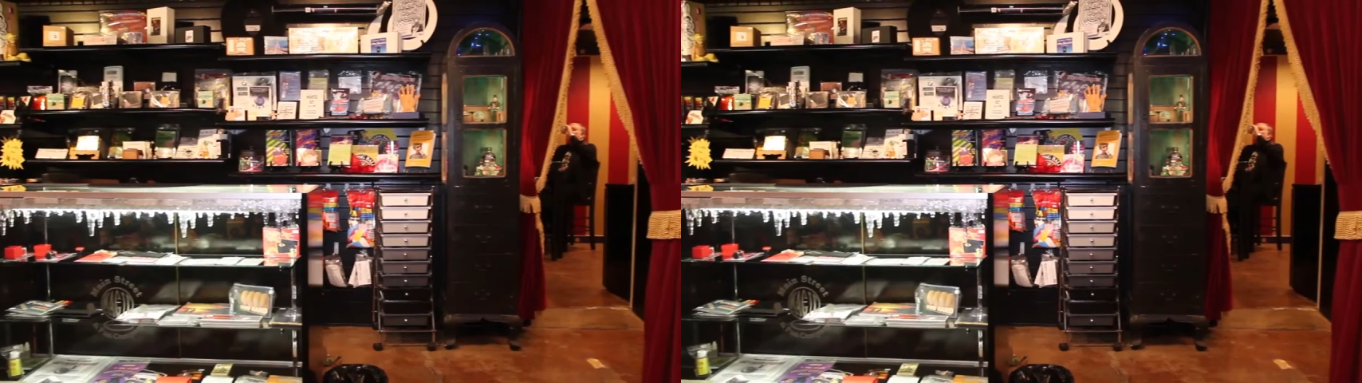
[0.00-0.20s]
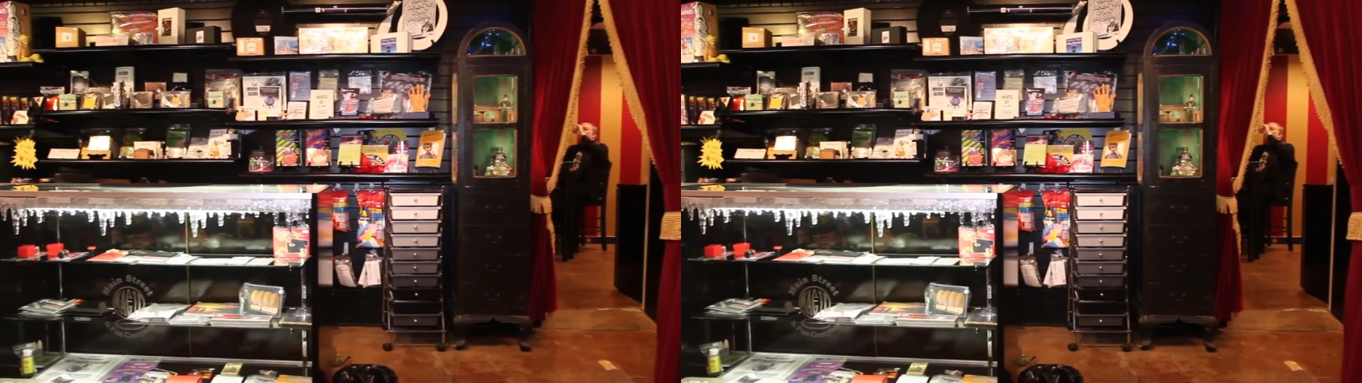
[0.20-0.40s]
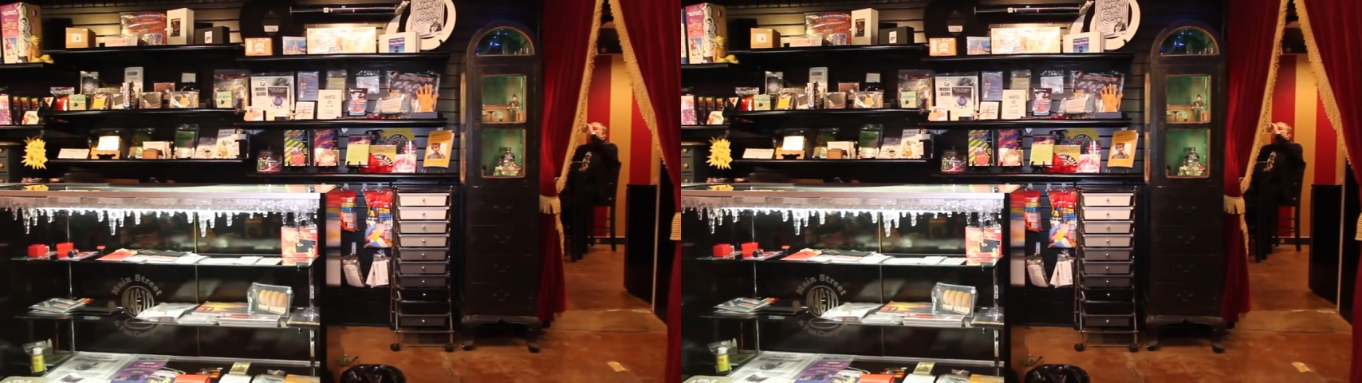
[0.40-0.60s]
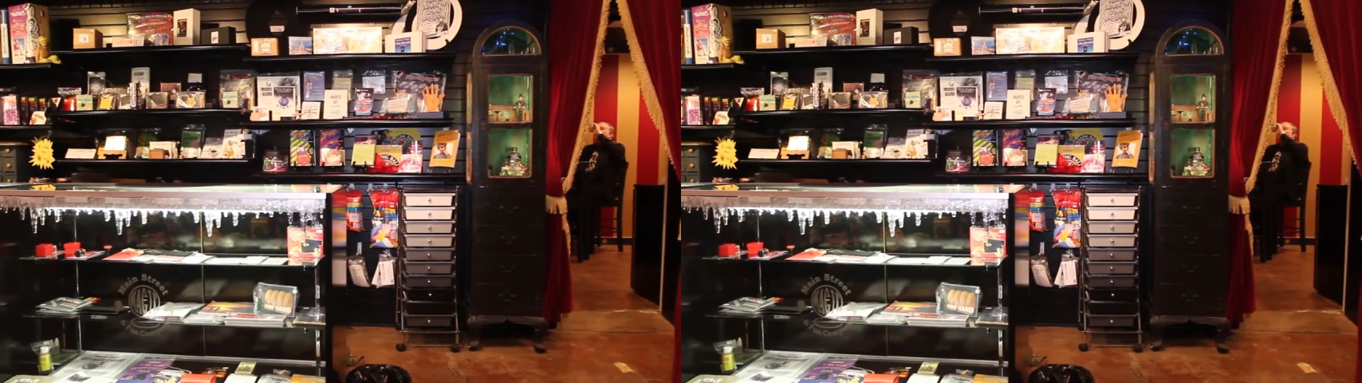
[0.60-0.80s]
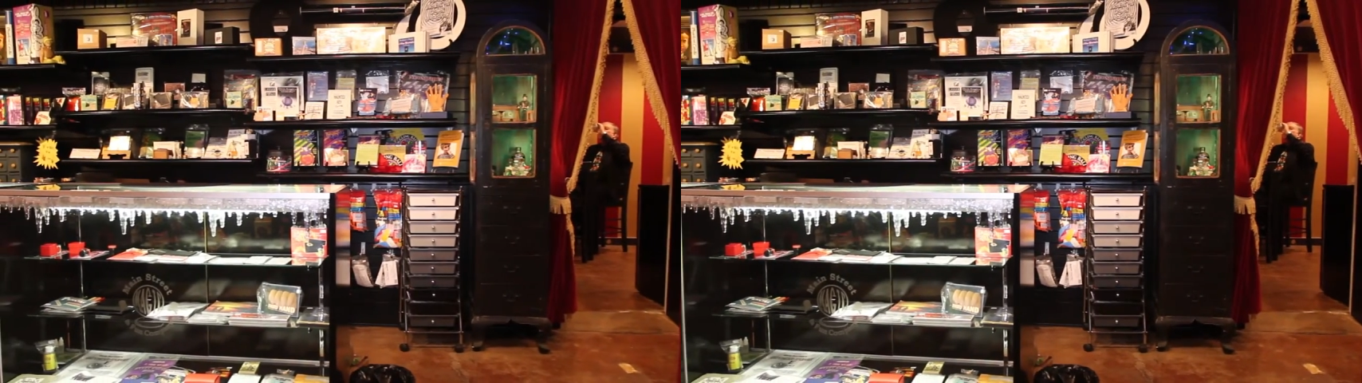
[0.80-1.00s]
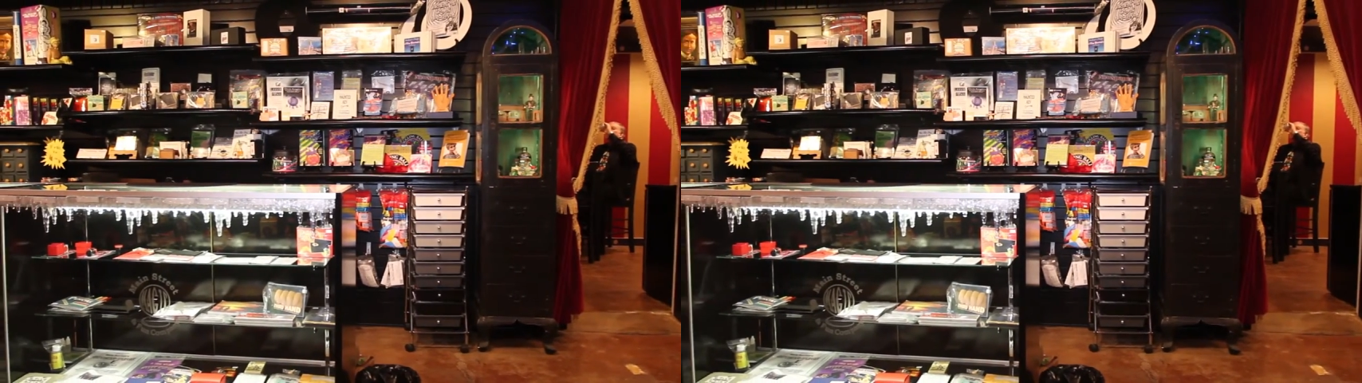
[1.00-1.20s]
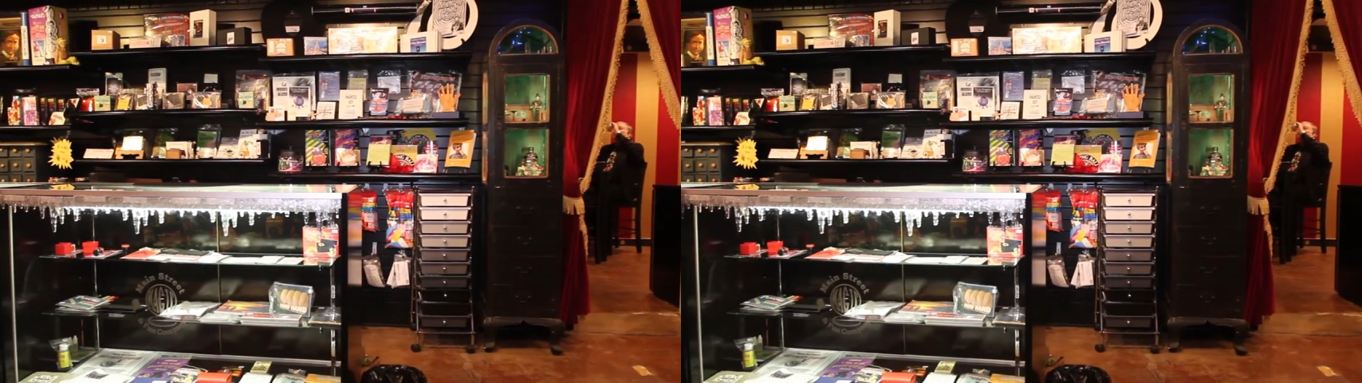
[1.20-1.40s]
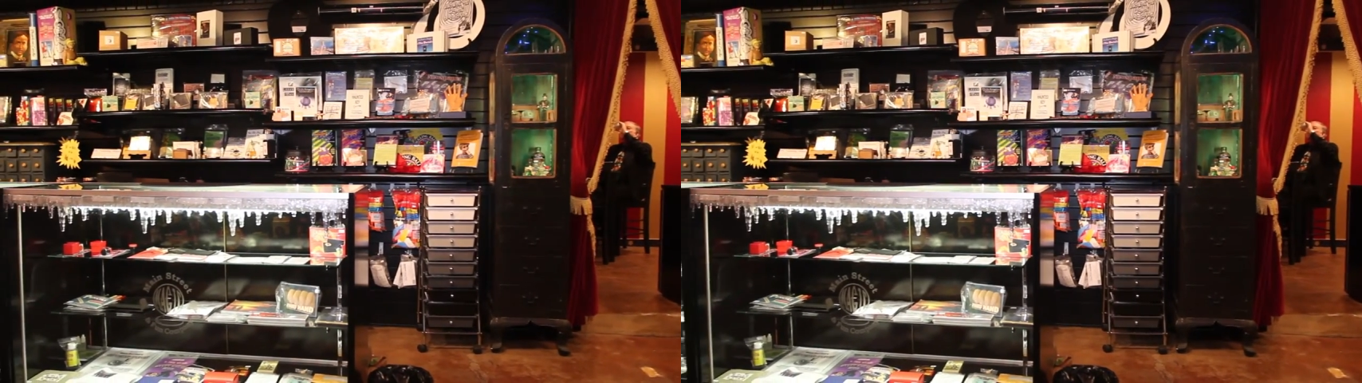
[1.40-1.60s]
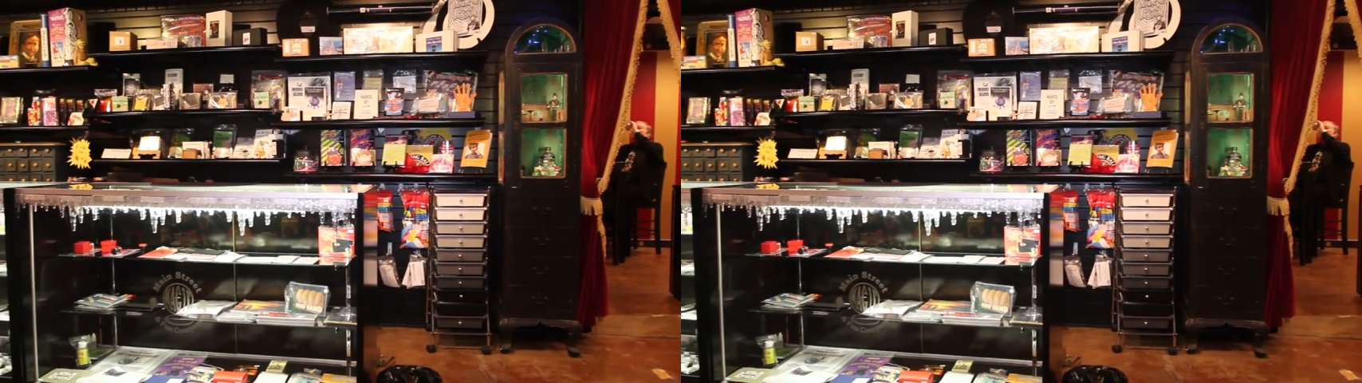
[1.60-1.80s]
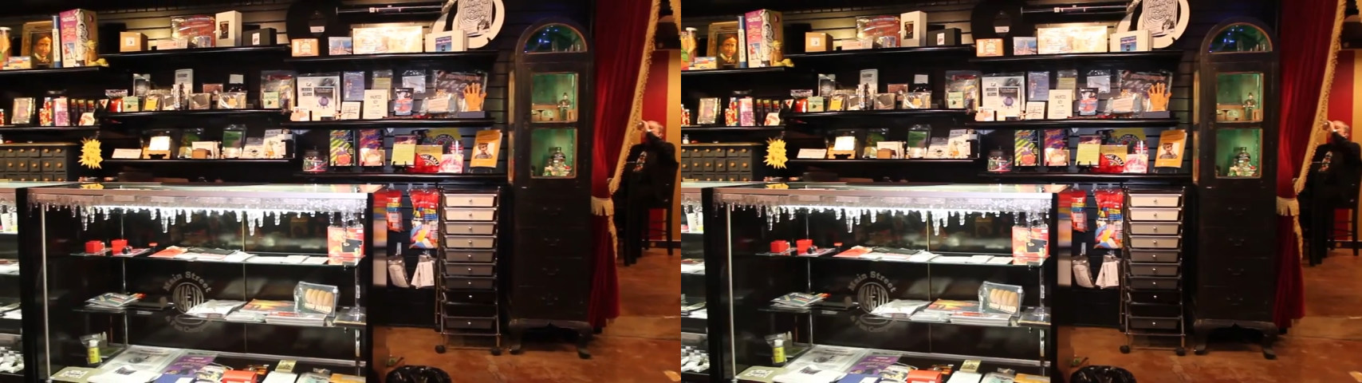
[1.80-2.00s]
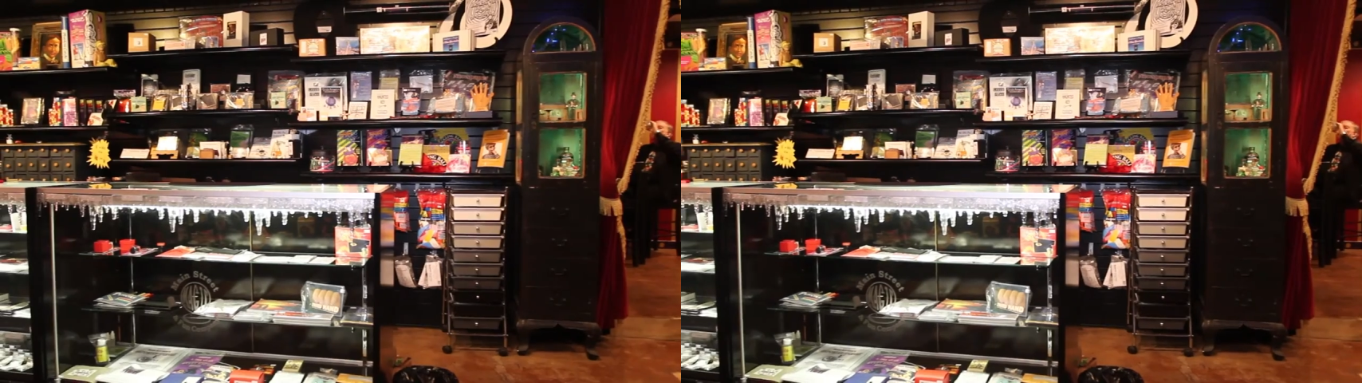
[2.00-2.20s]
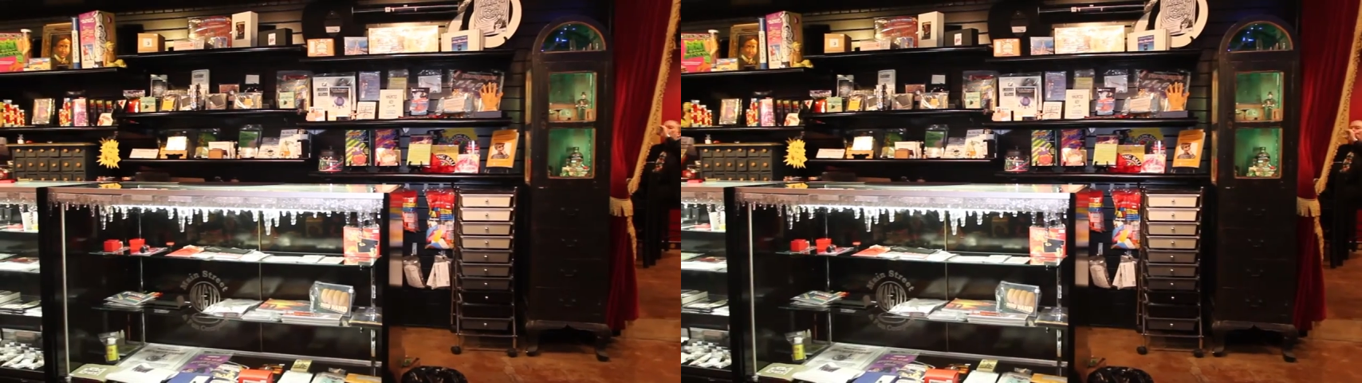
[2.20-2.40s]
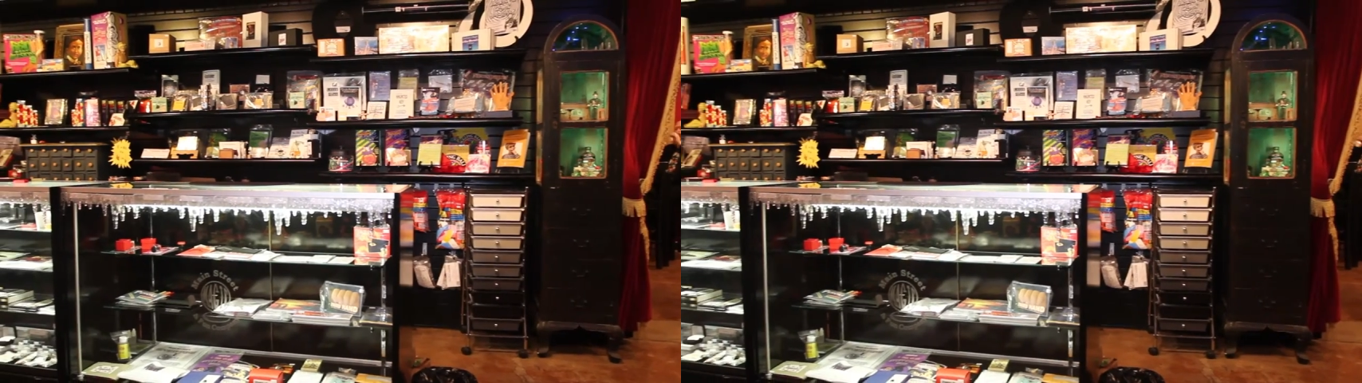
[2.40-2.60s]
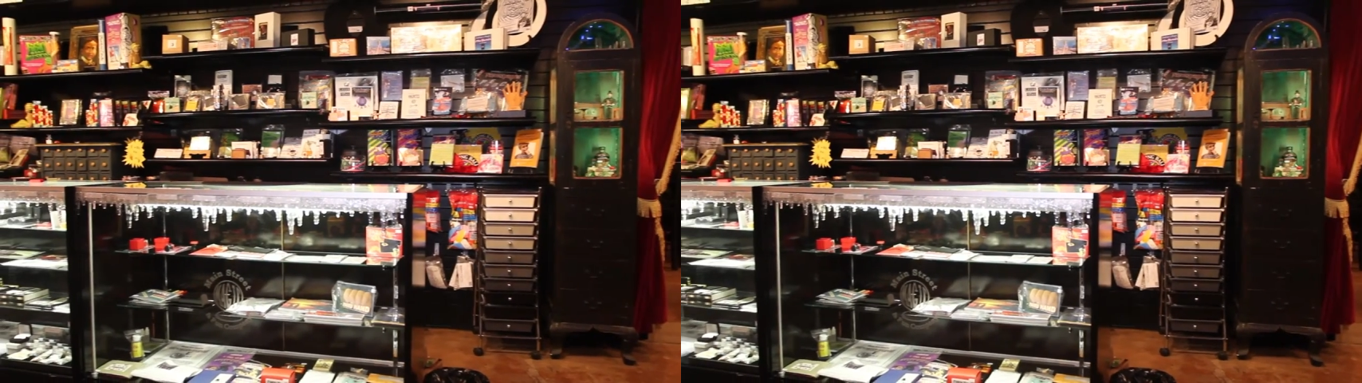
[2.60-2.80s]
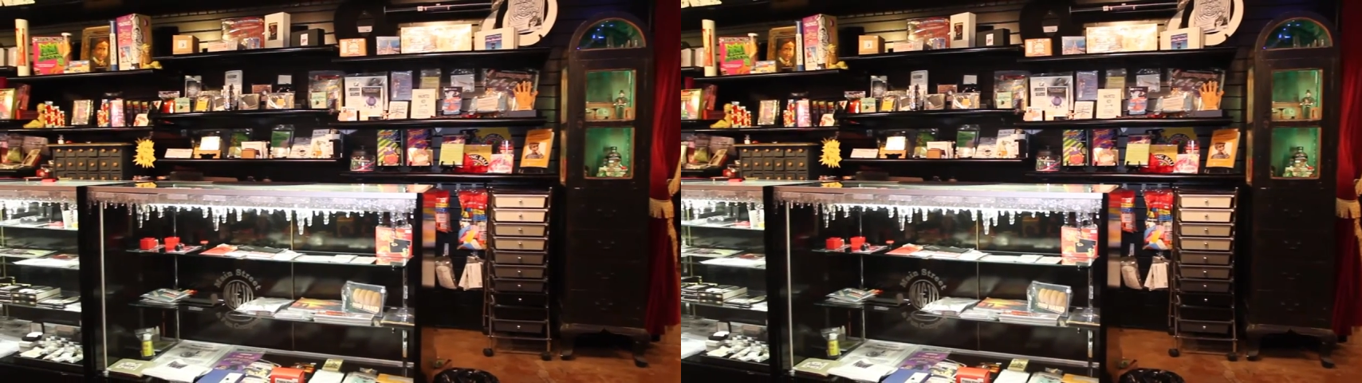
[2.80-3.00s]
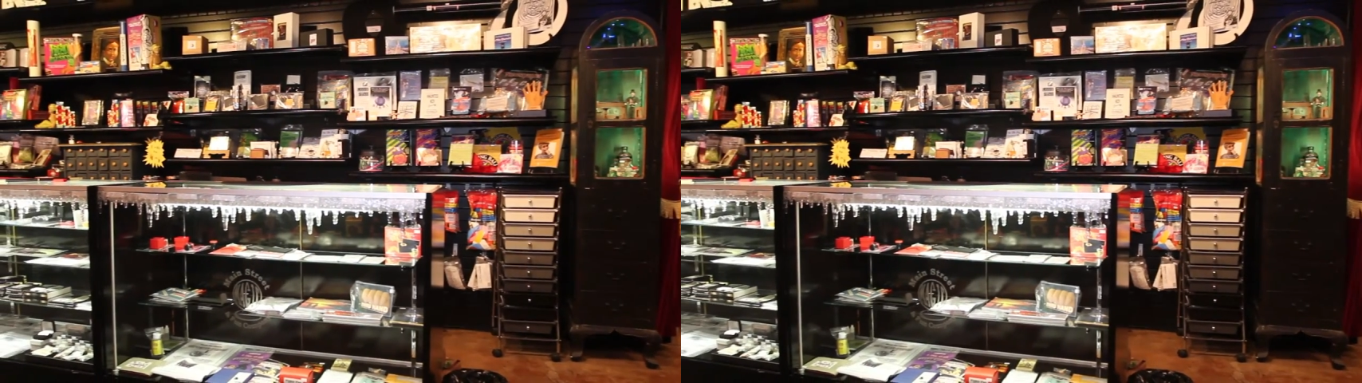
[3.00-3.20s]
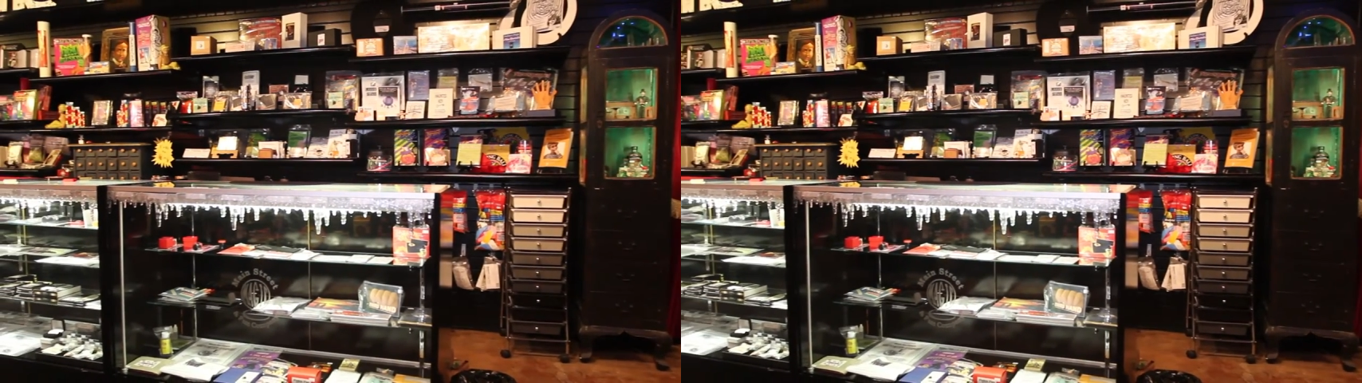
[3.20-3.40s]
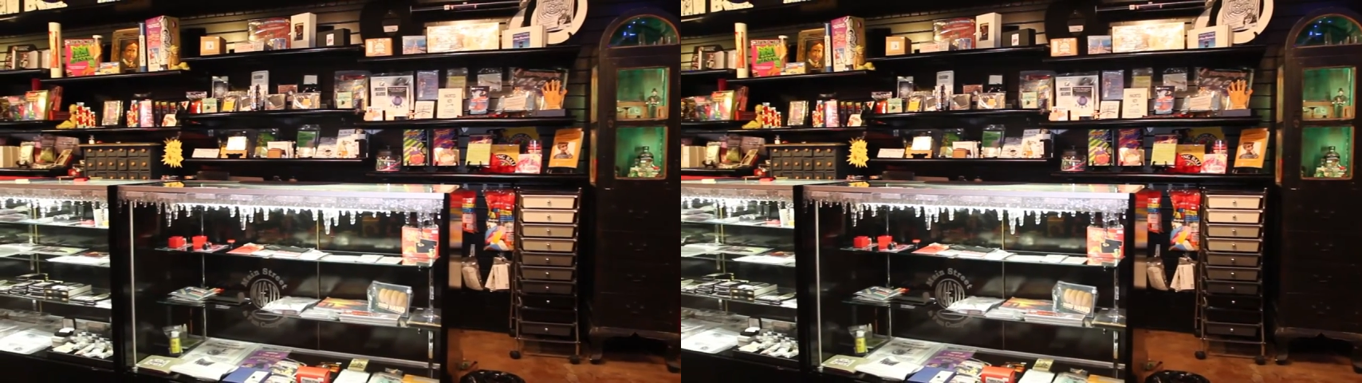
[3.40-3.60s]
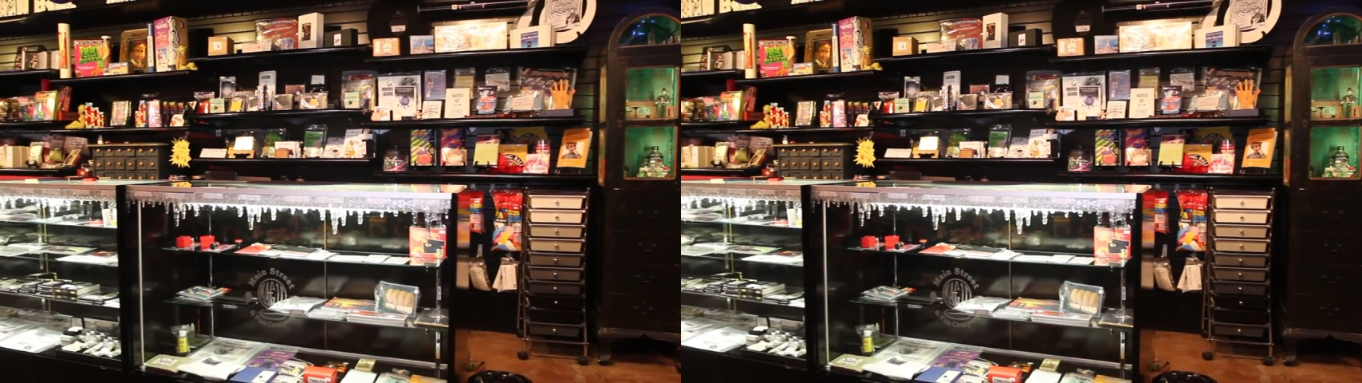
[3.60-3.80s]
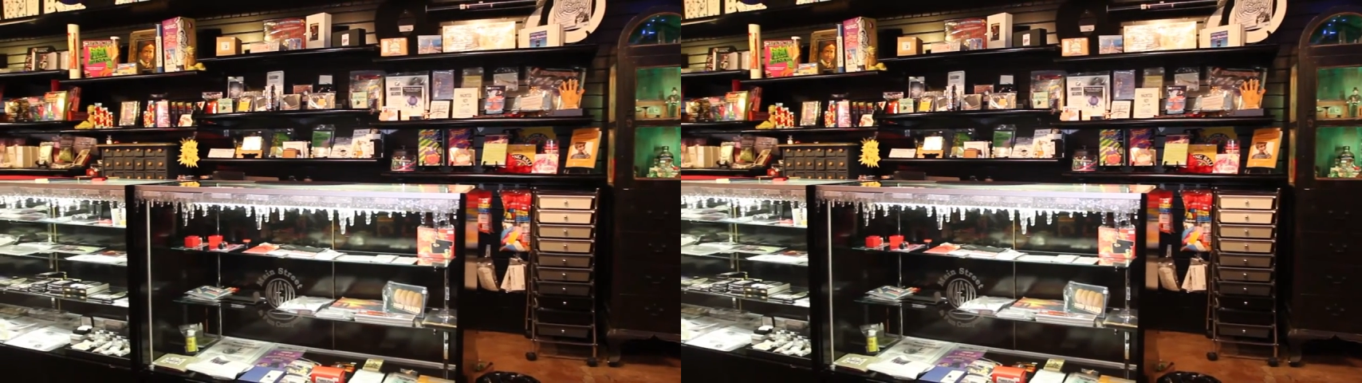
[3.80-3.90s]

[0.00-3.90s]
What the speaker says: No face is visible, so there are no lips to read.